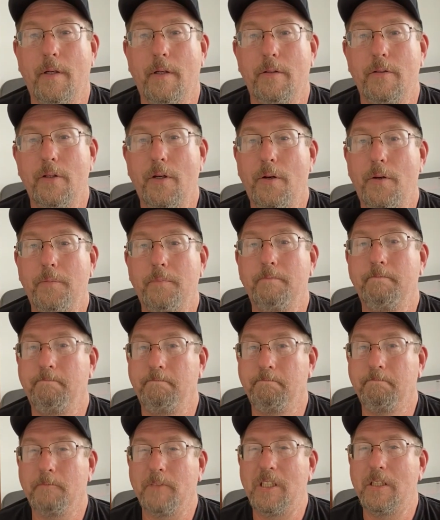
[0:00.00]
So,
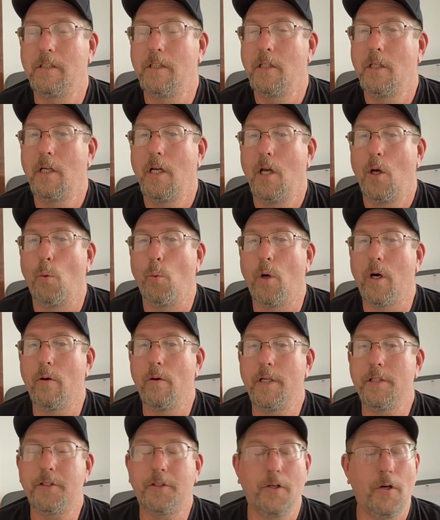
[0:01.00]
we're
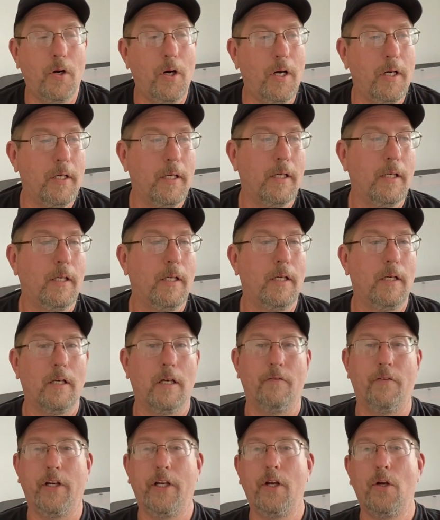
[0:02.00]
going to start
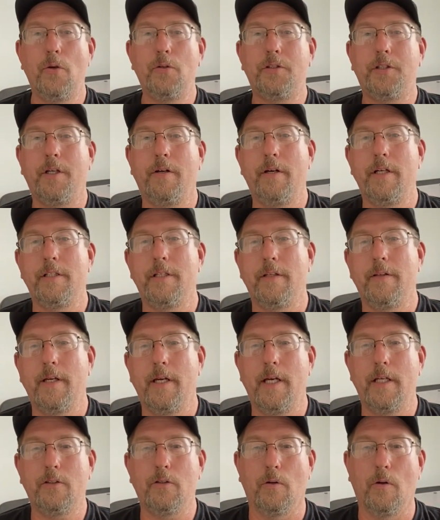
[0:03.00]
a video series of
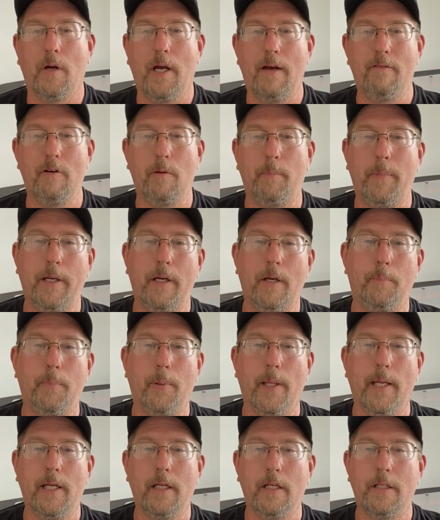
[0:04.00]
this. It'll be
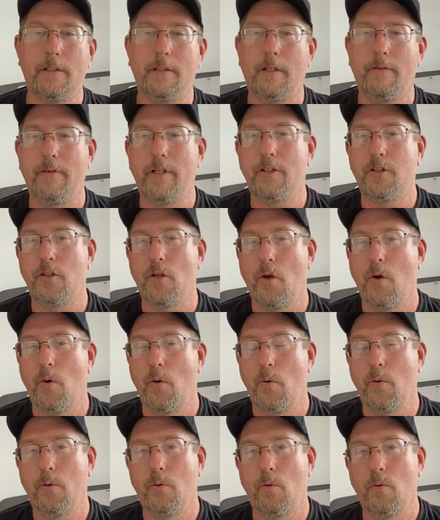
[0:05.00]
playlist of its
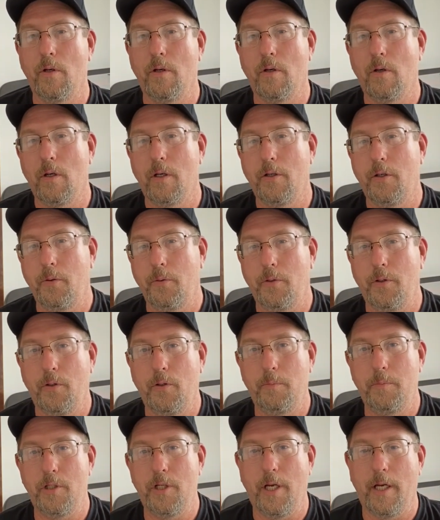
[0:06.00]
own on our
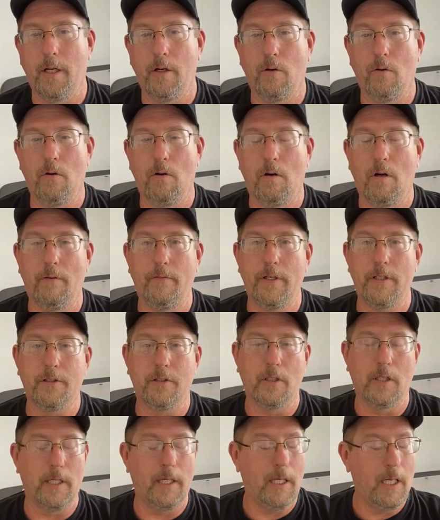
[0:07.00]
YouTube channel,
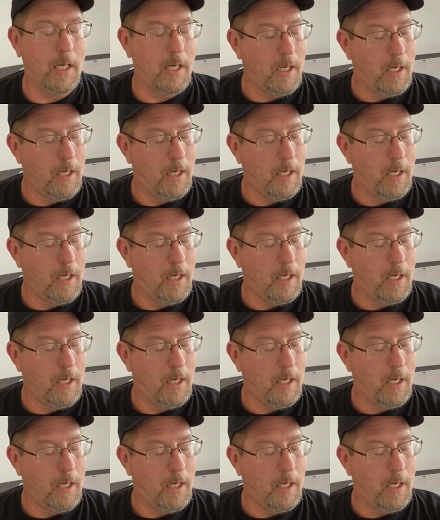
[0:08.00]
obviously.